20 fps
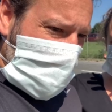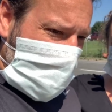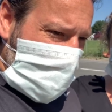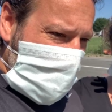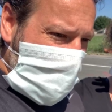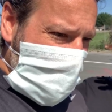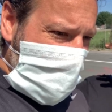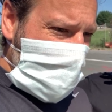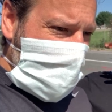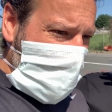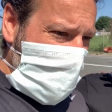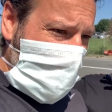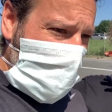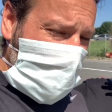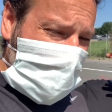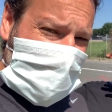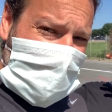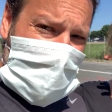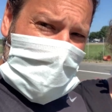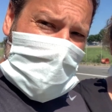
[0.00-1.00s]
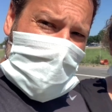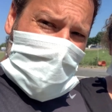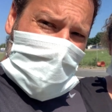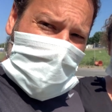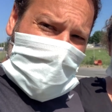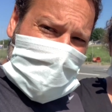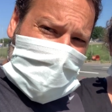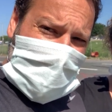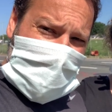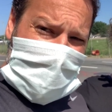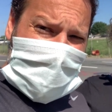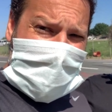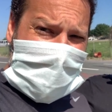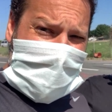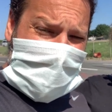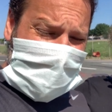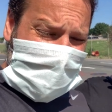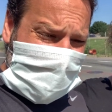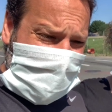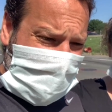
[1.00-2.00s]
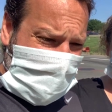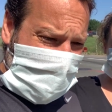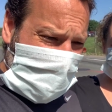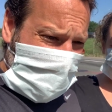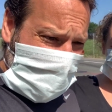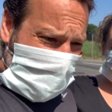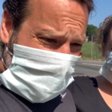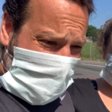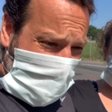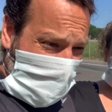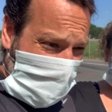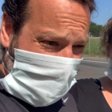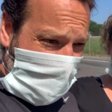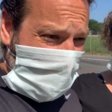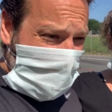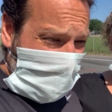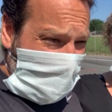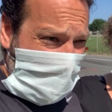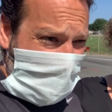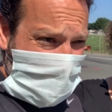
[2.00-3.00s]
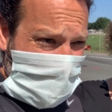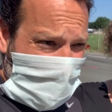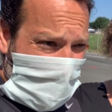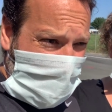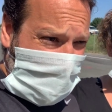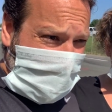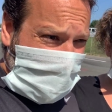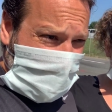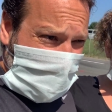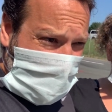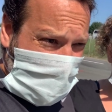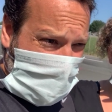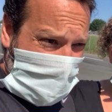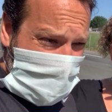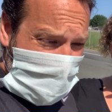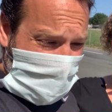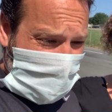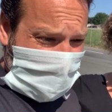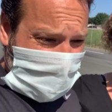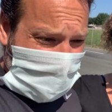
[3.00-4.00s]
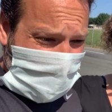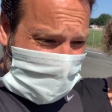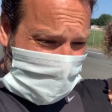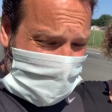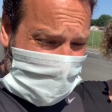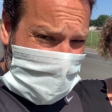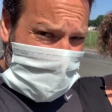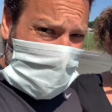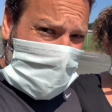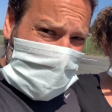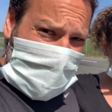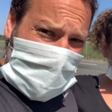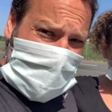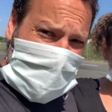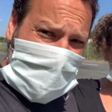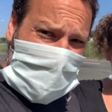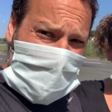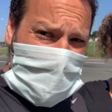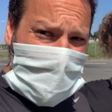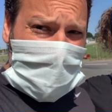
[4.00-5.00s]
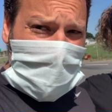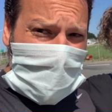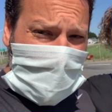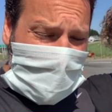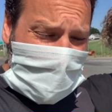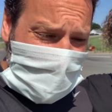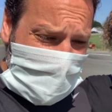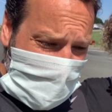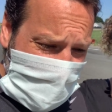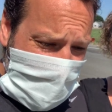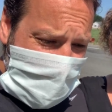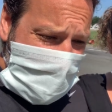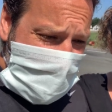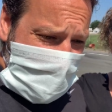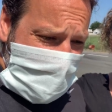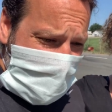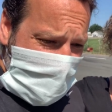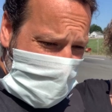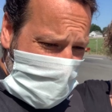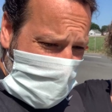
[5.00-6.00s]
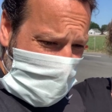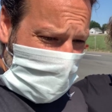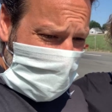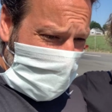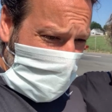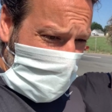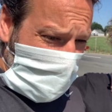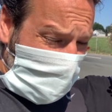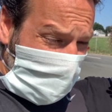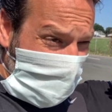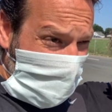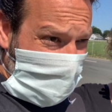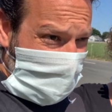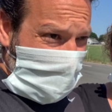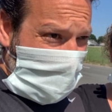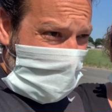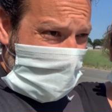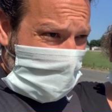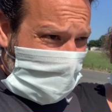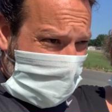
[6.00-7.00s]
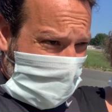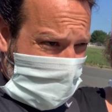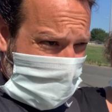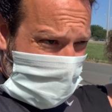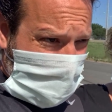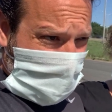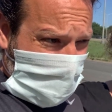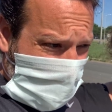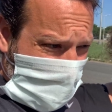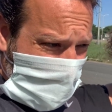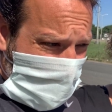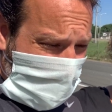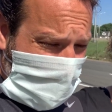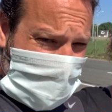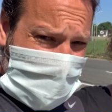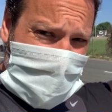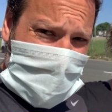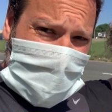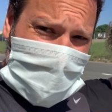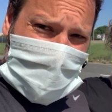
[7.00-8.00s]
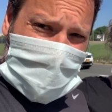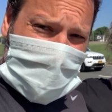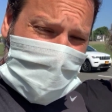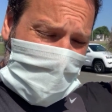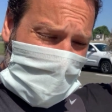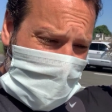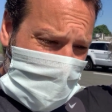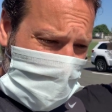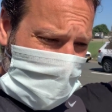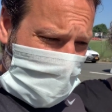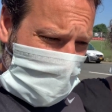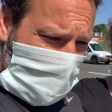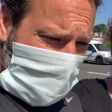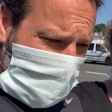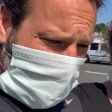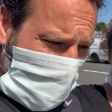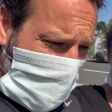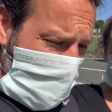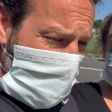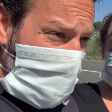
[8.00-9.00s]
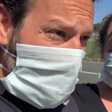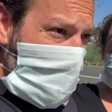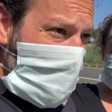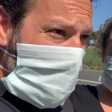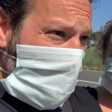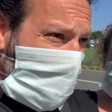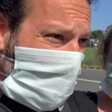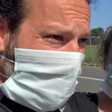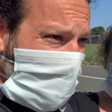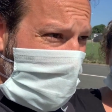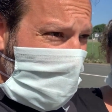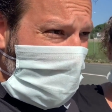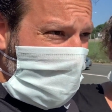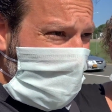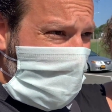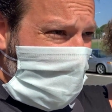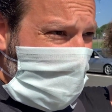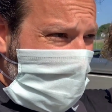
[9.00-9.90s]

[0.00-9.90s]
the hotel that we're staying at, we thought had breakfast. When I booked it, it said breakfast was included, but unfortunately it's not just because of all the conditions and everything. So we are walking